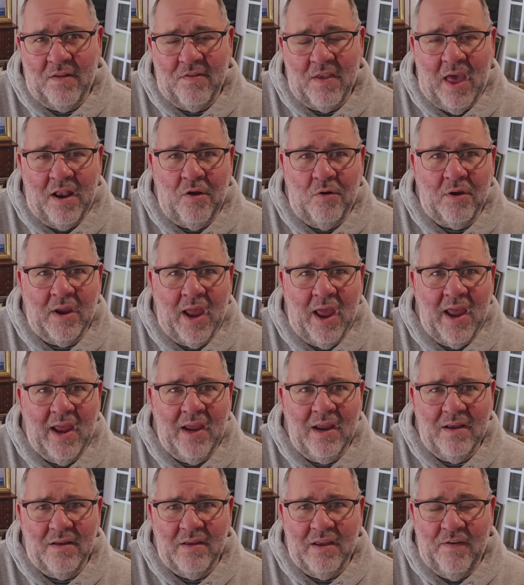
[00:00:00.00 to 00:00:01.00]
Is that
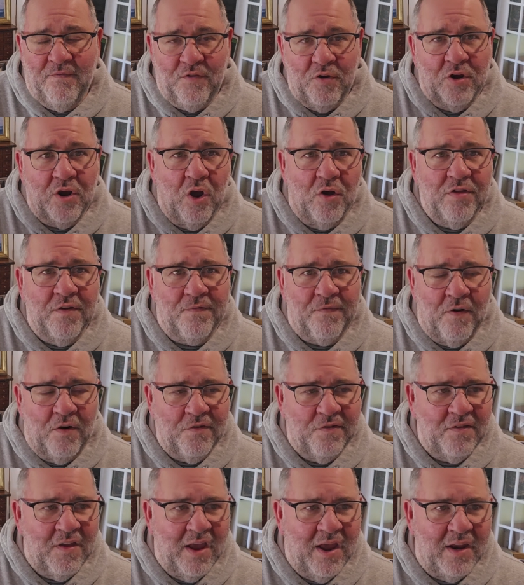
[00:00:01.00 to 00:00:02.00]
okay if you go the
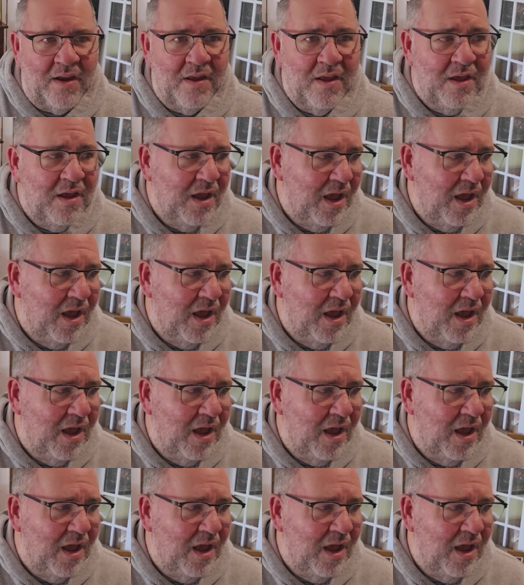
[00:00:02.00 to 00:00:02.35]
first day?